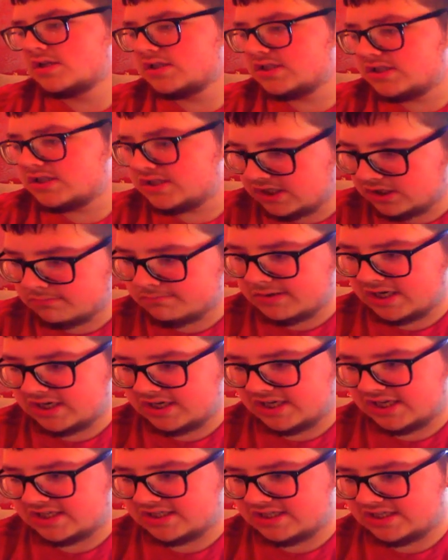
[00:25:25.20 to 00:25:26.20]
still
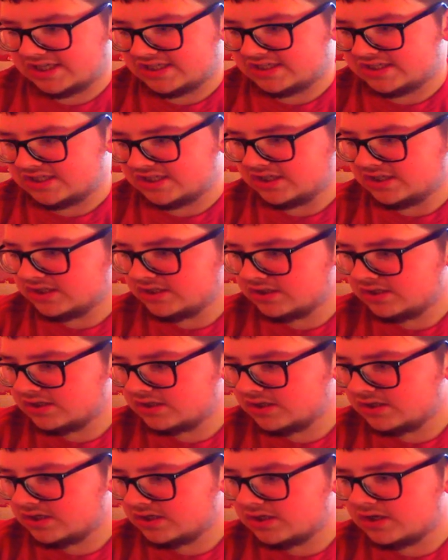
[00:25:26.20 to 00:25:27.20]
unbeaten against Leicester
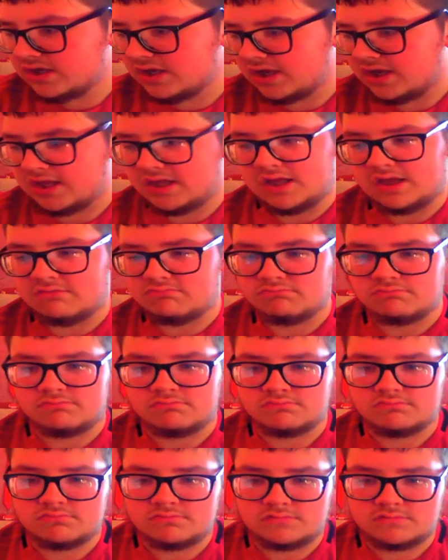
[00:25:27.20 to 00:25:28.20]

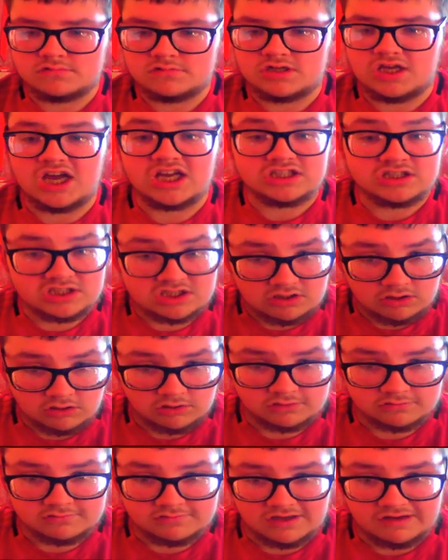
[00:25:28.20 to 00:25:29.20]
at
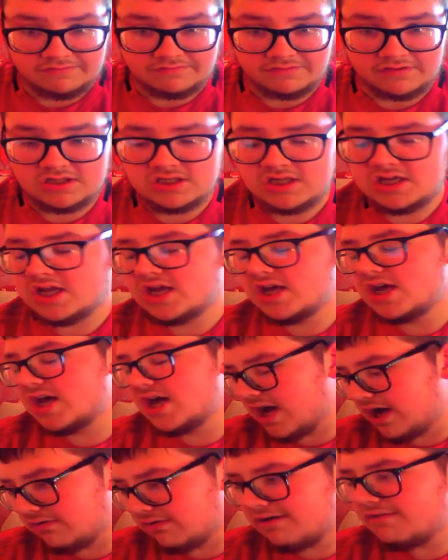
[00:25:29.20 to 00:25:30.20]
Old Trafford.
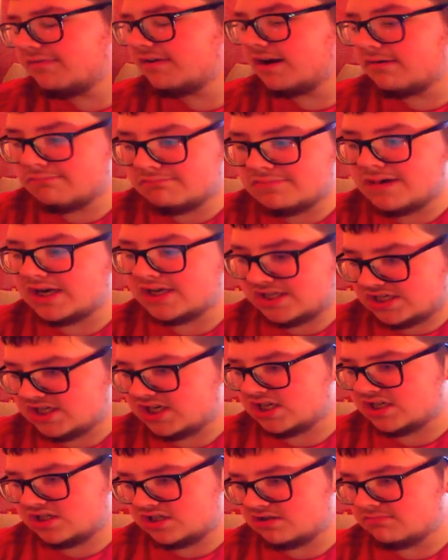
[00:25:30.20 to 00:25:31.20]
However, that might
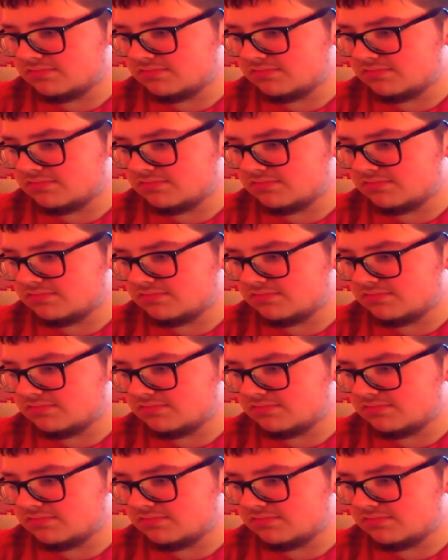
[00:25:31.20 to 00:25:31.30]
change